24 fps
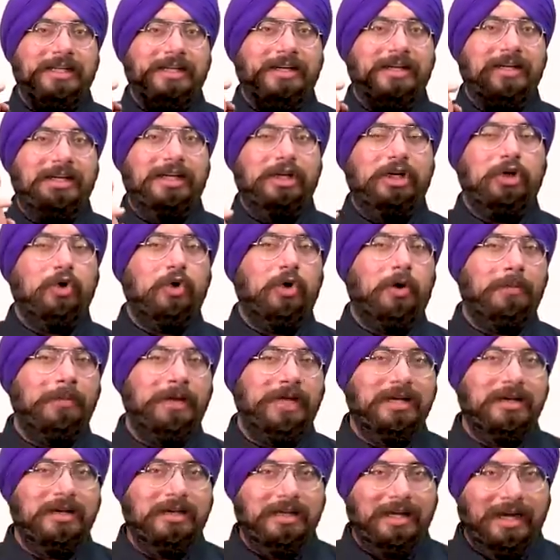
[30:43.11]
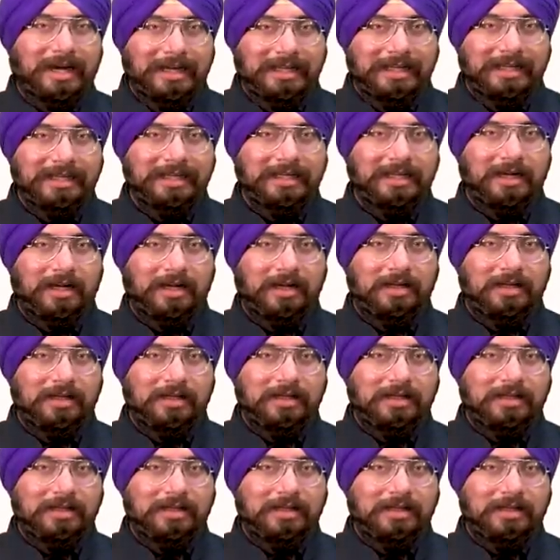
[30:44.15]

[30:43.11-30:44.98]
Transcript: an economic criteria